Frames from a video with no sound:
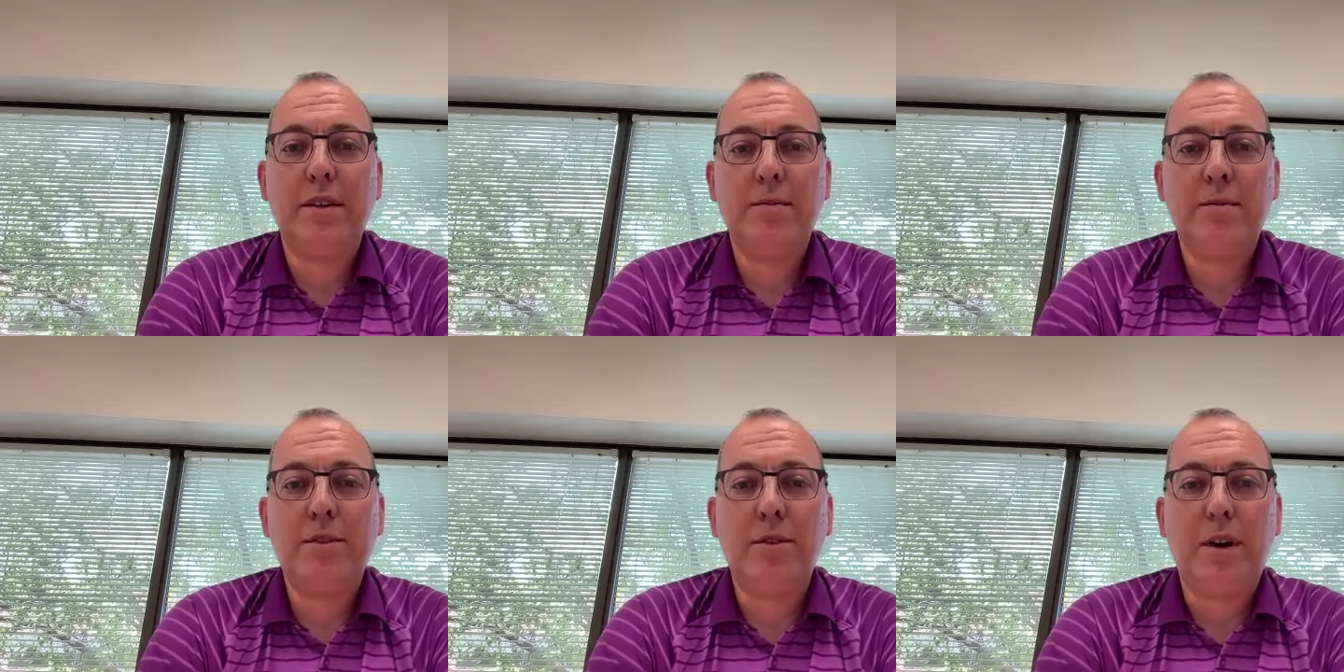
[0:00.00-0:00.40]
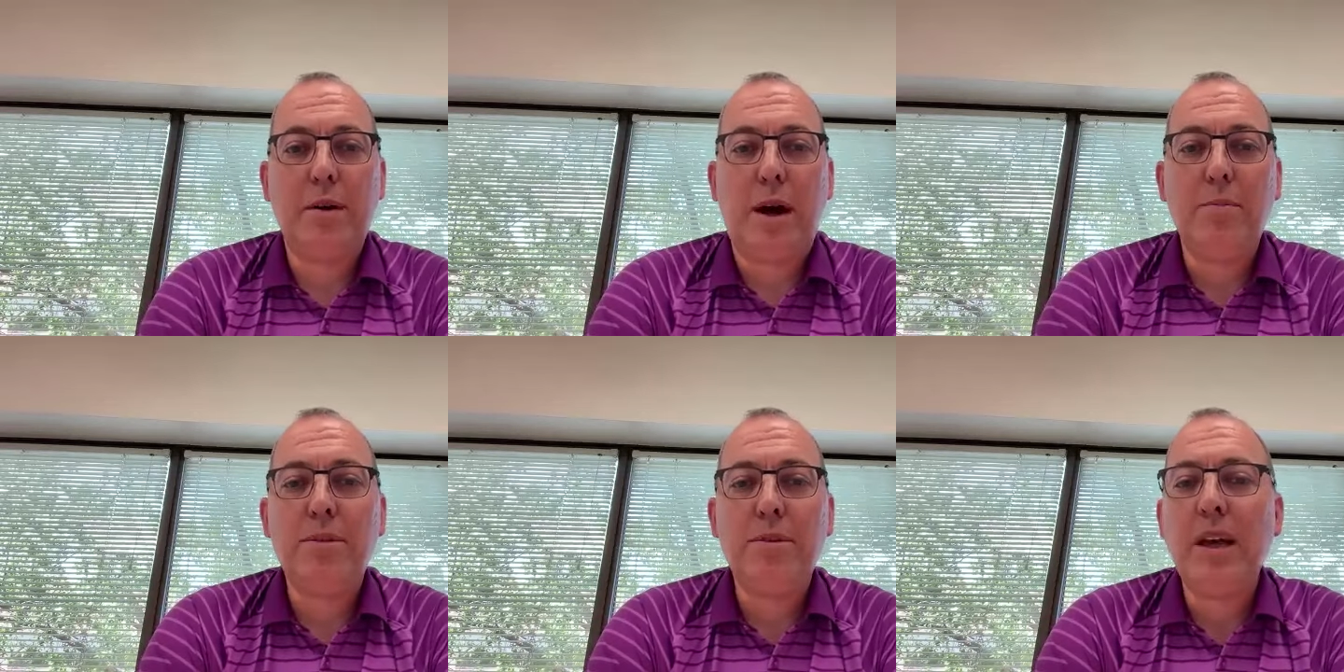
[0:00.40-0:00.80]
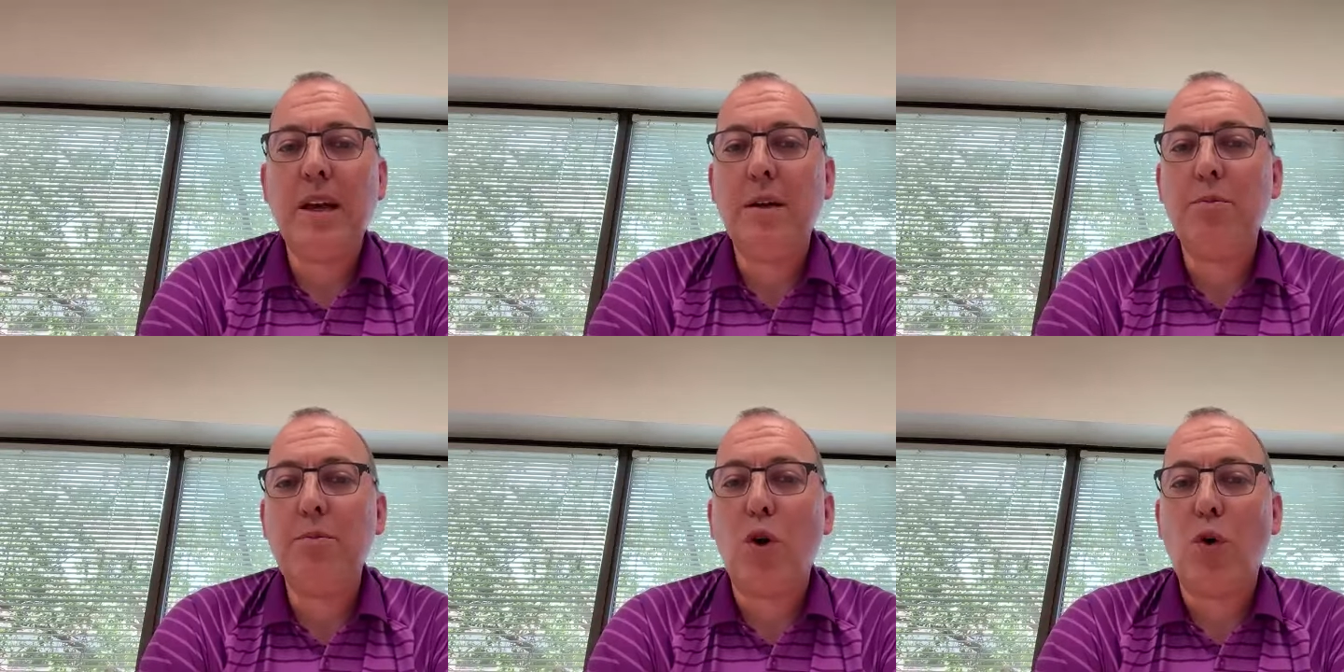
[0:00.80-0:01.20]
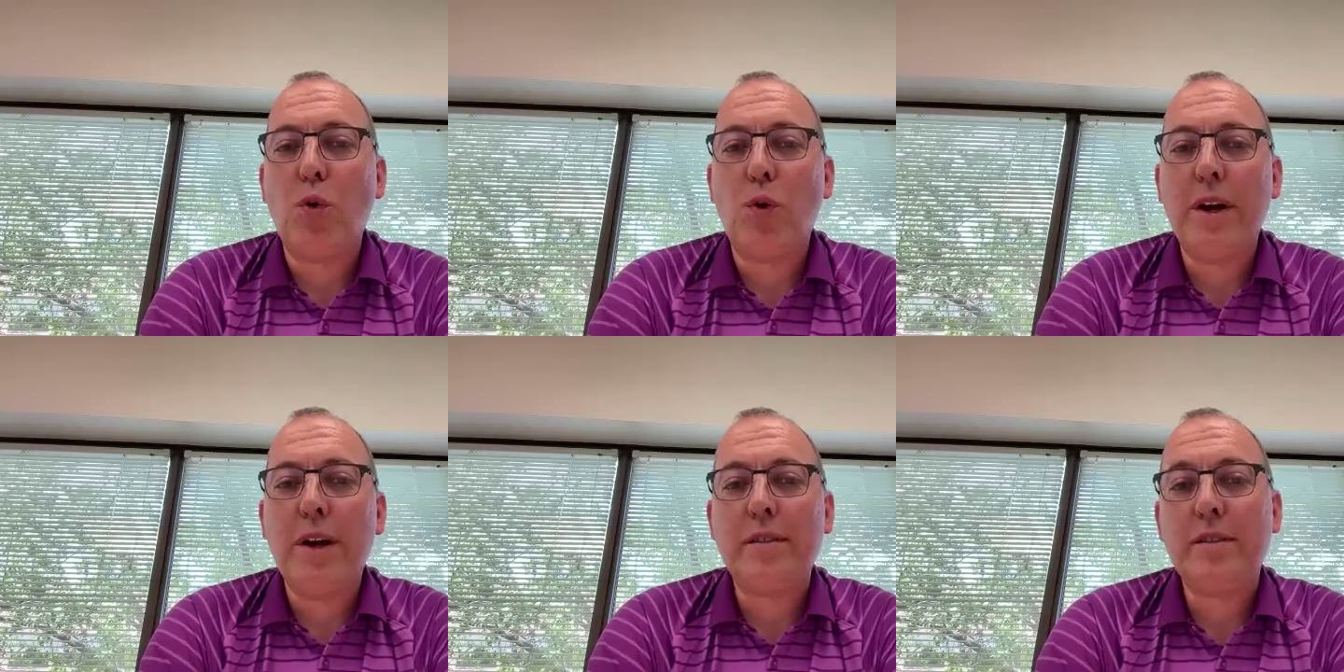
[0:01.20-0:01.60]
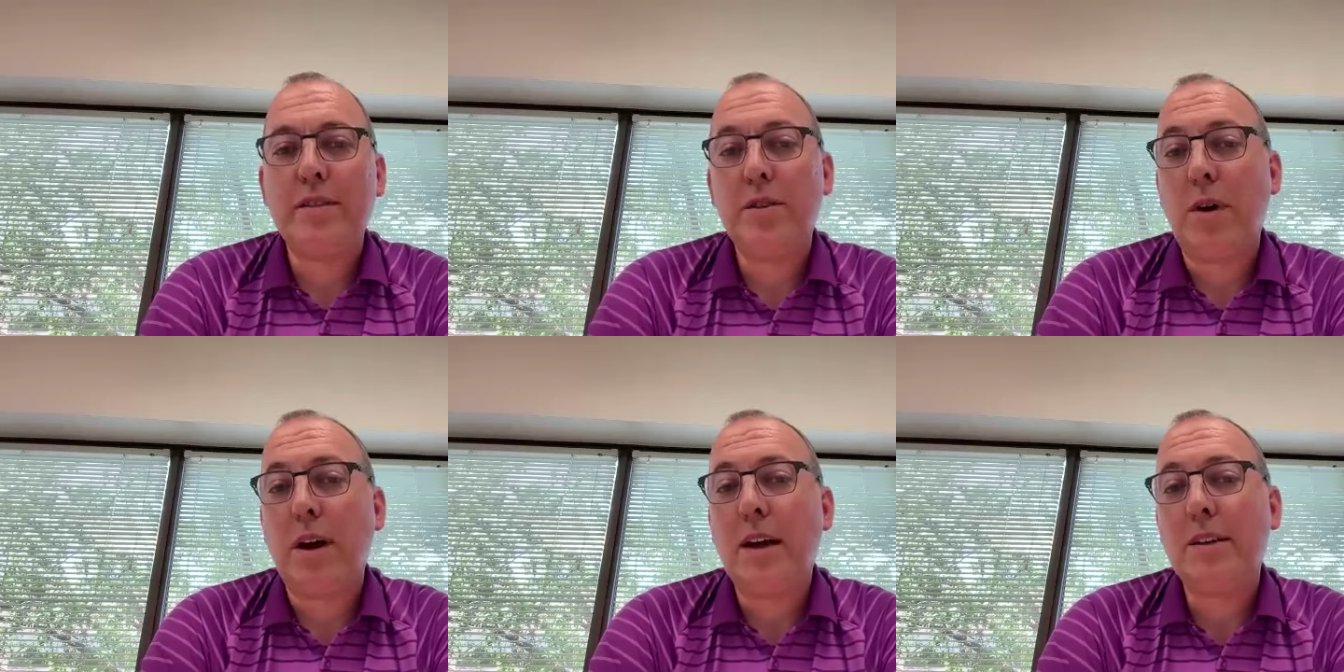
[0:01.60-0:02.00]
So I'm taking more risk,
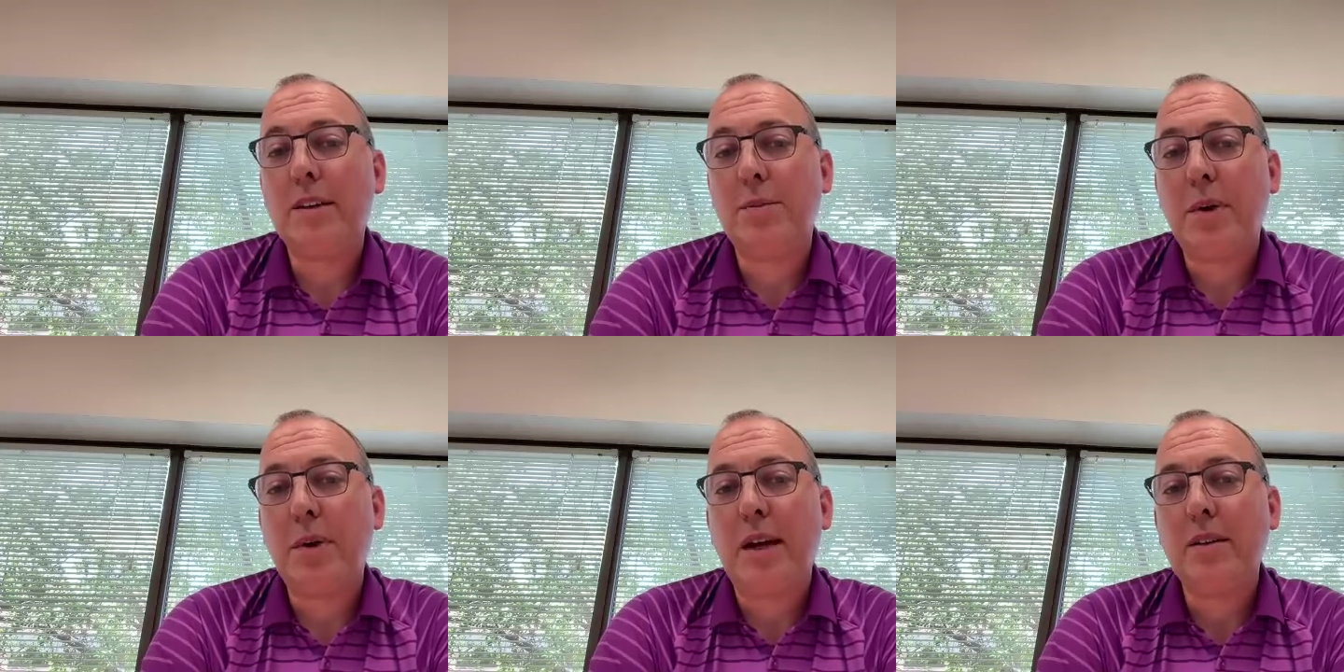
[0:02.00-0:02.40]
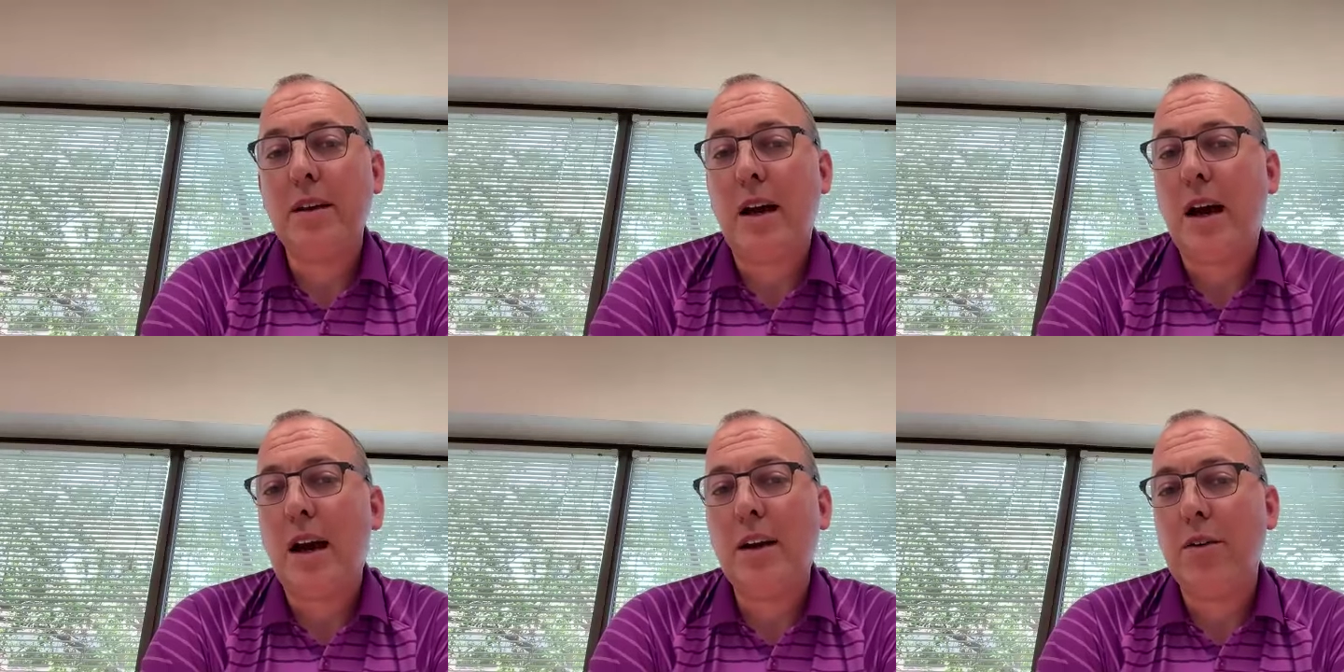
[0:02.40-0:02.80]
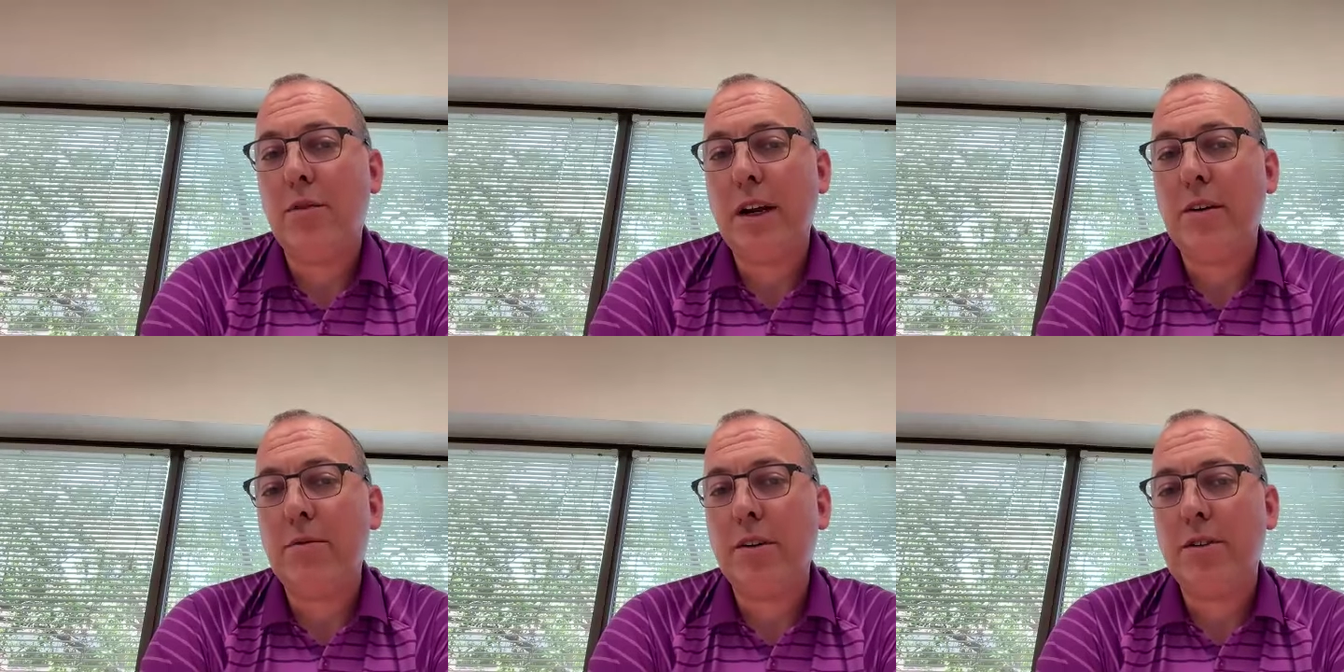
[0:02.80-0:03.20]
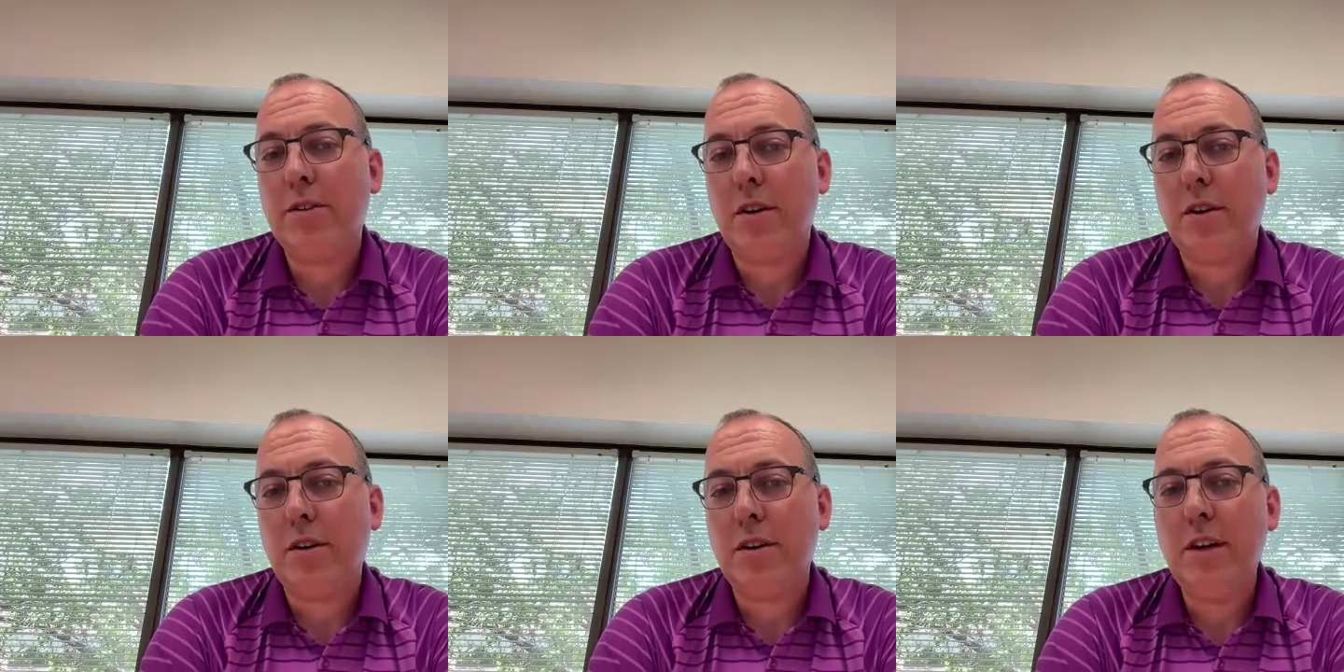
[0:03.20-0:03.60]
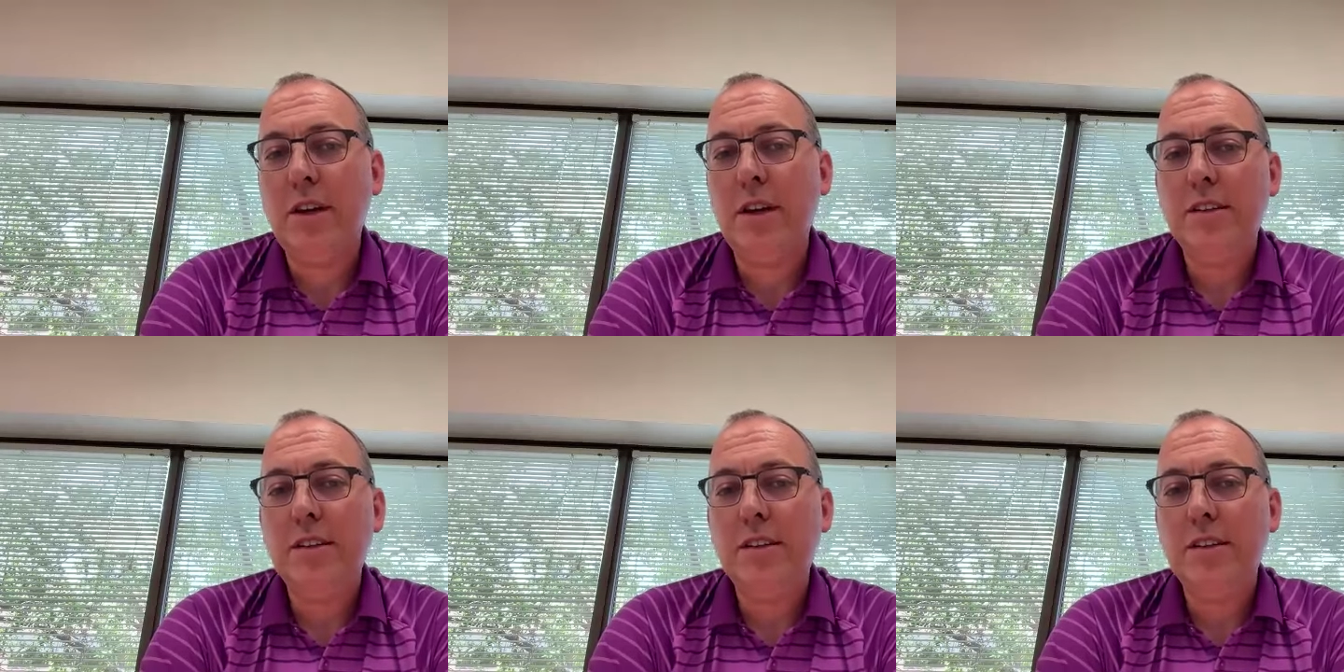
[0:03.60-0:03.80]
so I expect a higher rate of return.